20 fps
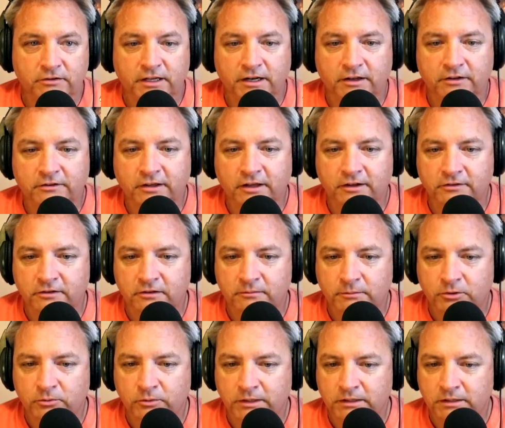tension
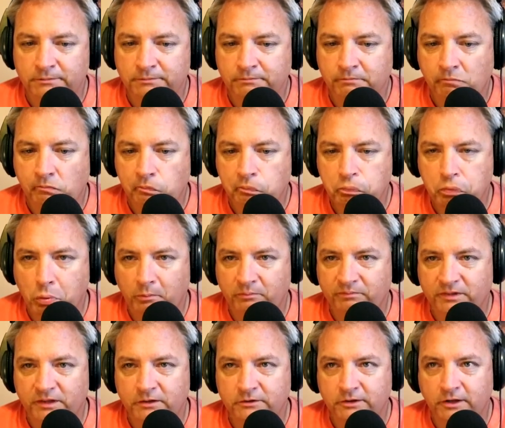between them.
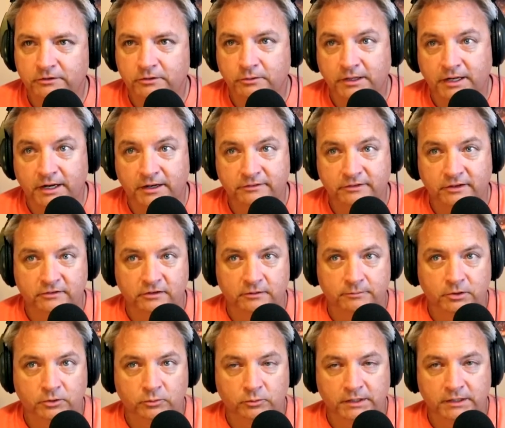There's also a lot of tension
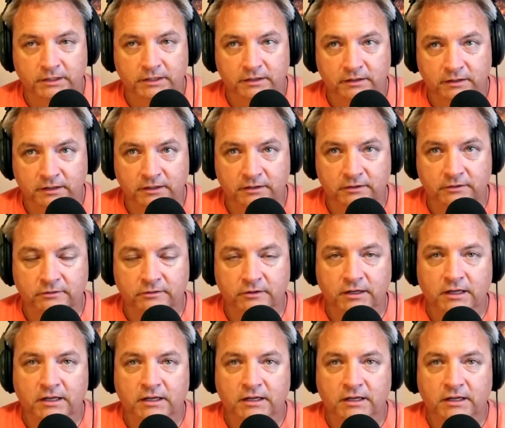between Indians